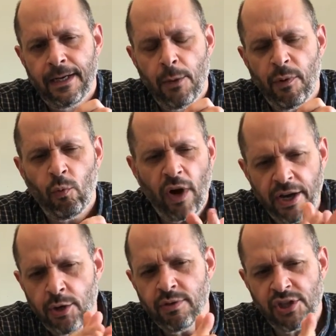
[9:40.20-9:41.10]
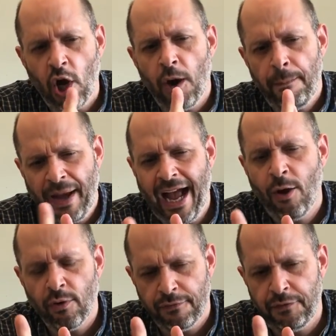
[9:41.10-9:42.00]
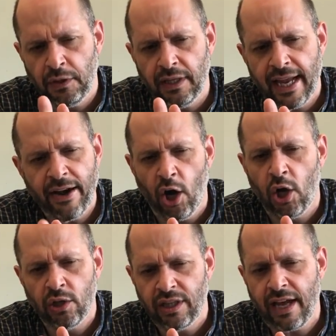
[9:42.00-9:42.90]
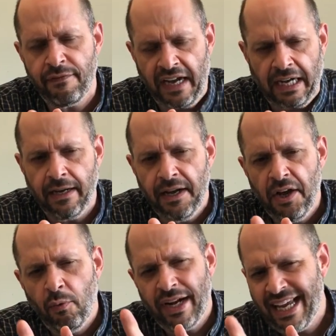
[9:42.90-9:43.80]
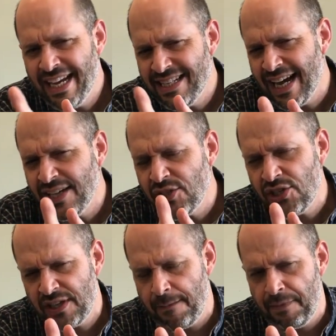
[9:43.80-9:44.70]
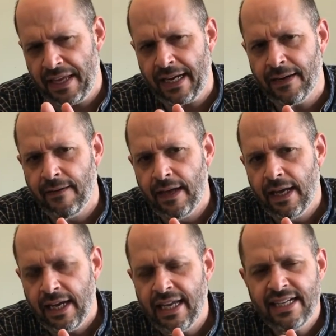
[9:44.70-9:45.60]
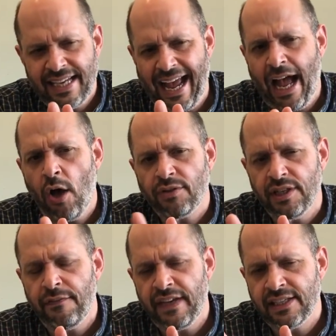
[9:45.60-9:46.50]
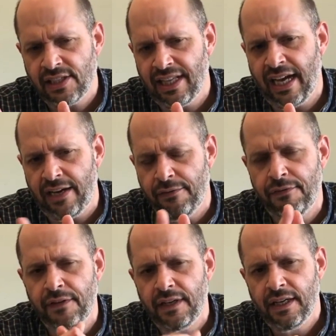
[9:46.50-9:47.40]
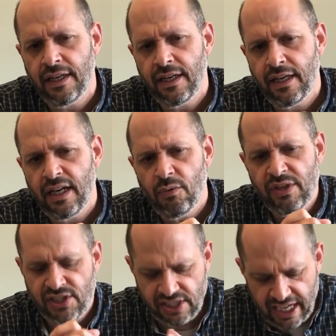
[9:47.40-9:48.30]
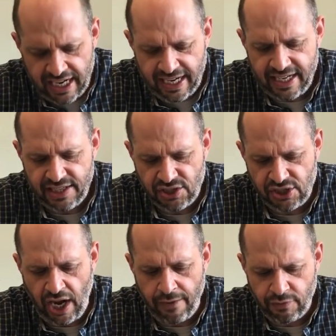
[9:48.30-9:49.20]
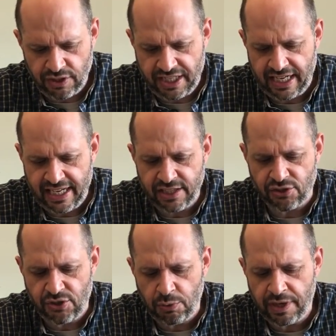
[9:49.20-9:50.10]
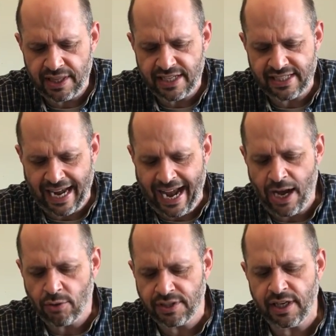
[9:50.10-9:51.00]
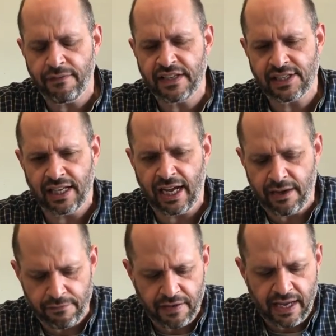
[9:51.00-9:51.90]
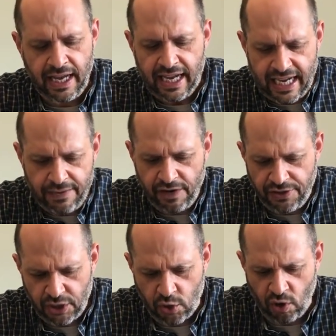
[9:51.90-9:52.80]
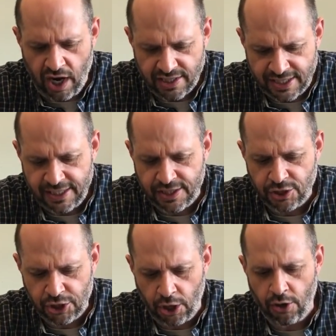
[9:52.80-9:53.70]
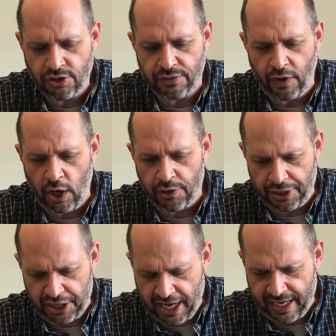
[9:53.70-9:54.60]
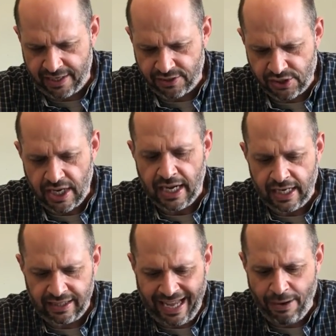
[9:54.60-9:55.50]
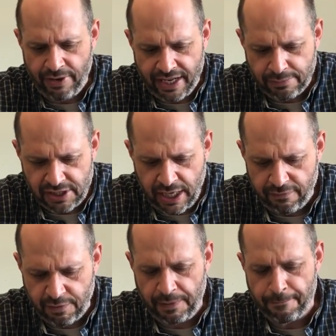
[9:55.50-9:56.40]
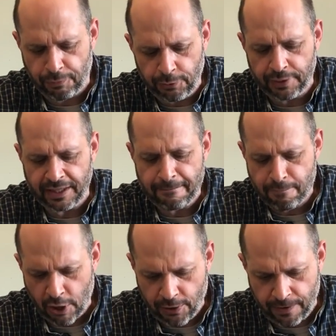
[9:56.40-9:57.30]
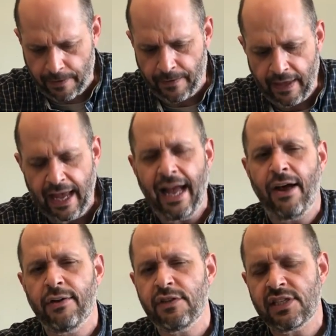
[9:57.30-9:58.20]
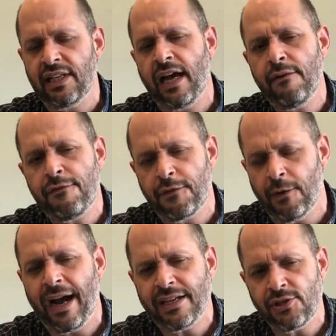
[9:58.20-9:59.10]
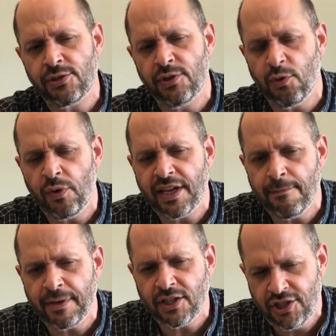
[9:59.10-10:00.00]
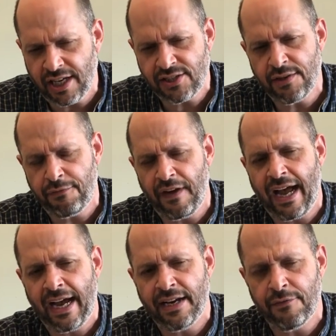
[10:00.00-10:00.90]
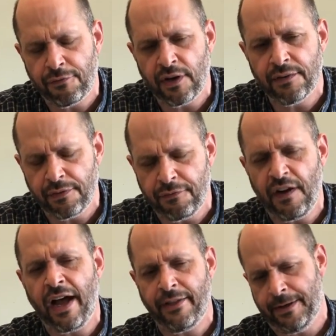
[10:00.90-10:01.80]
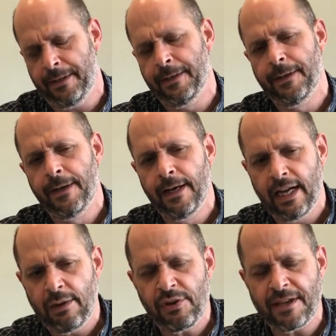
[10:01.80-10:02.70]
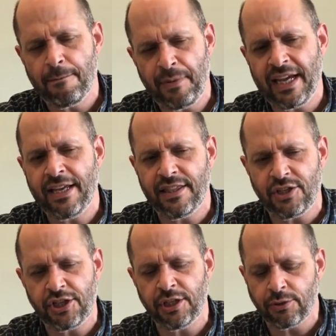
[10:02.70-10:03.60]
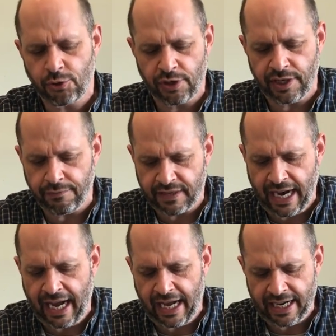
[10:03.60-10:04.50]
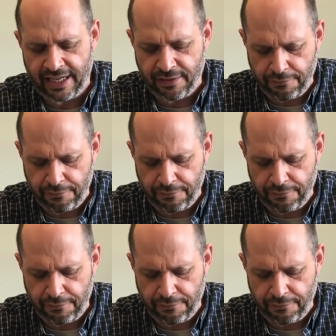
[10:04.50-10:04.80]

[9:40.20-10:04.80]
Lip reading: But one who is all powerful and all loving, when he does something, it is out of his love. We see in his sovereignty, he is doing this out of his love. Even on the cross, he's in charge of all things, allowing himself to be brutally murdered out of his love for us so that we can be justified in front of the Father and we can be the children of God in the